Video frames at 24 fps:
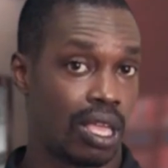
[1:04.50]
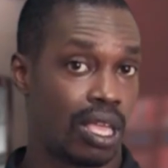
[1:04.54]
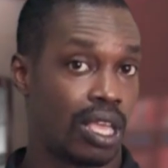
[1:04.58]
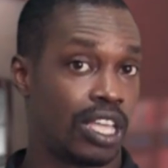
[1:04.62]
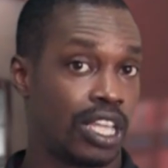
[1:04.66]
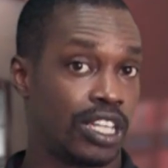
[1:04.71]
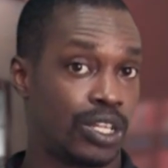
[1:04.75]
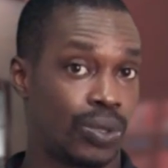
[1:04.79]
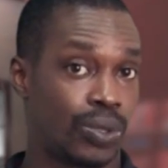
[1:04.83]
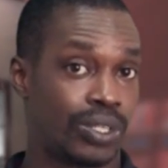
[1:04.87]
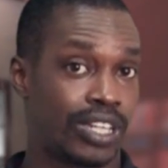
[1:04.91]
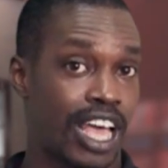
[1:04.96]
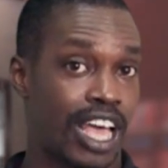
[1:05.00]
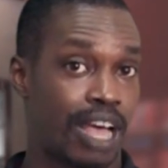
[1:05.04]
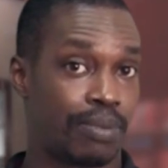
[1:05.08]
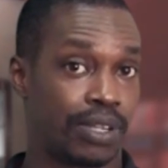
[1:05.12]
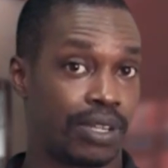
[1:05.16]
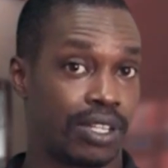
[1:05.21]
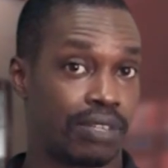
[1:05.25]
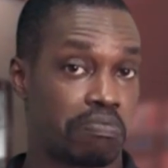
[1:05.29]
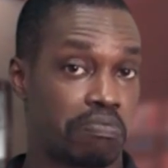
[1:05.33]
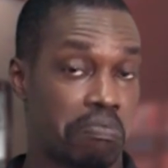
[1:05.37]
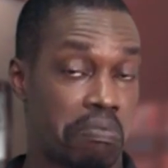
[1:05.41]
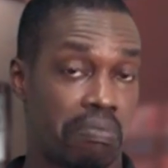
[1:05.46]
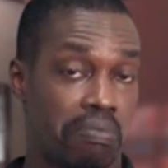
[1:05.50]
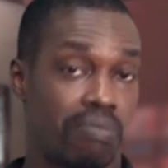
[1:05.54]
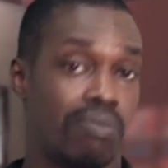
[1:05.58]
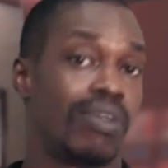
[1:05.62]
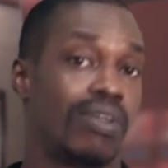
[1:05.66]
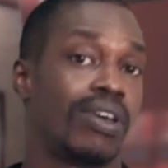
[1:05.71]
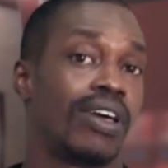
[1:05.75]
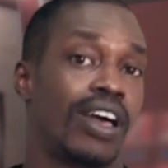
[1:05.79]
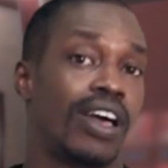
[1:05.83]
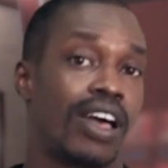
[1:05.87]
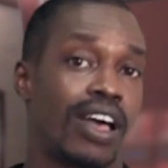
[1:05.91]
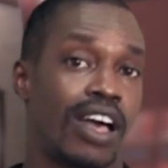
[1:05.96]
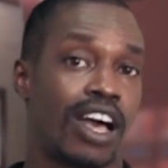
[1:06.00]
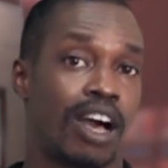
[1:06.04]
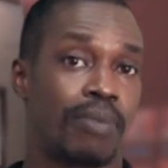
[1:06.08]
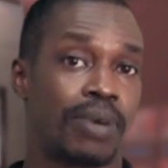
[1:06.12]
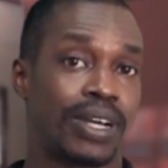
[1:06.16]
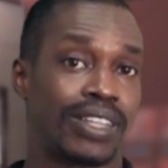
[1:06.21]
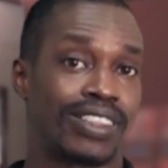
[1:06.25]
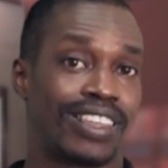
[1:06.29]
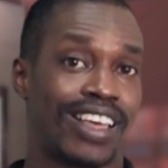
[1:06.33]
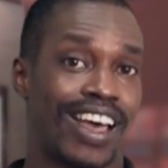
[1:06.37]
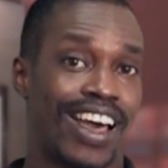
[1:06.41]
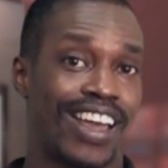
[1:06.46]
into a tablet. How
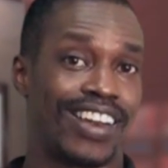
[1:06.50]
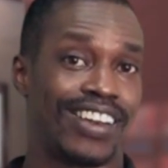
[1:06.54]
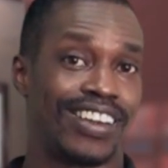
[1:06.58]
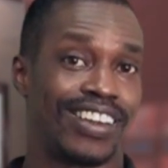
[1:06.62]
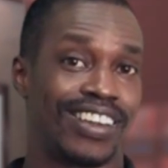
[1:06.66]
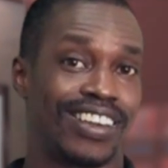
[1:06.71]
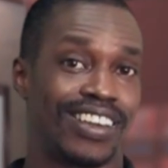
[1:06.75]
about that?